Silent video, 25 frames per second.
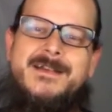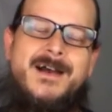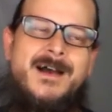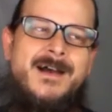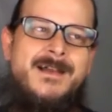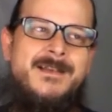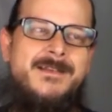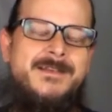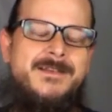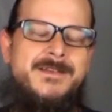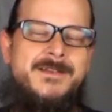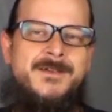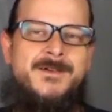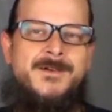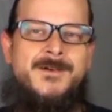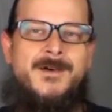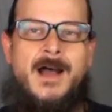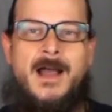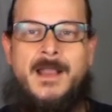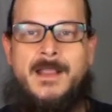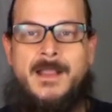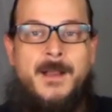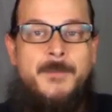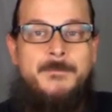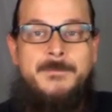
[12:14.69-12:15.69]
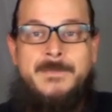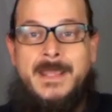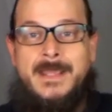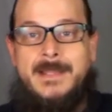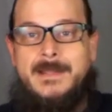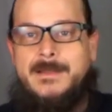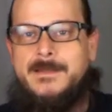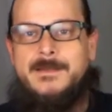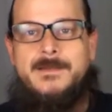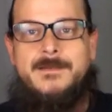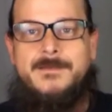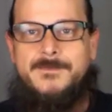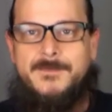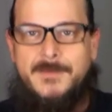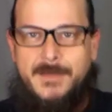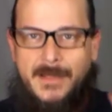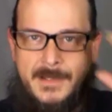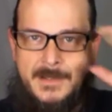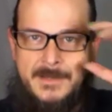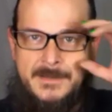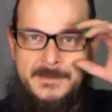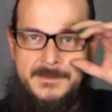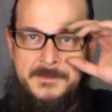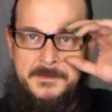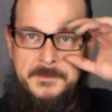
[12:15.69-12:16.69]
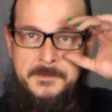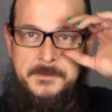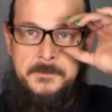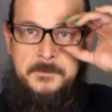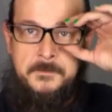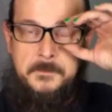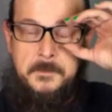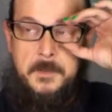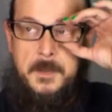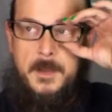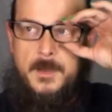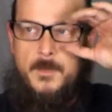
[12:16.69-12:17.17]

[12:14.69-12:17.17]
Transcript: I'm native, and